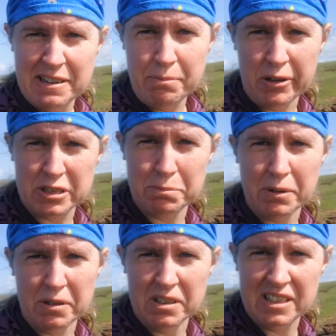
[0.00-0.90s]

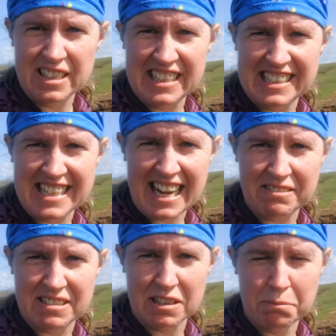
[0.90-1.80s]
possible is
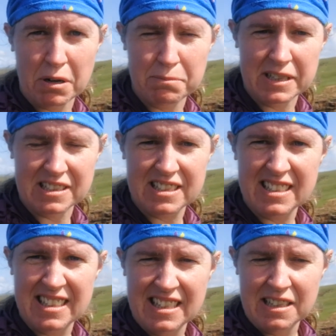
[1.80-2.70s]
out at the moment.
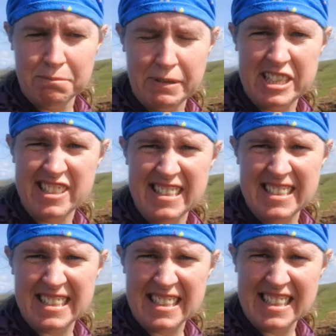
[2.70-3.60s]
Midges,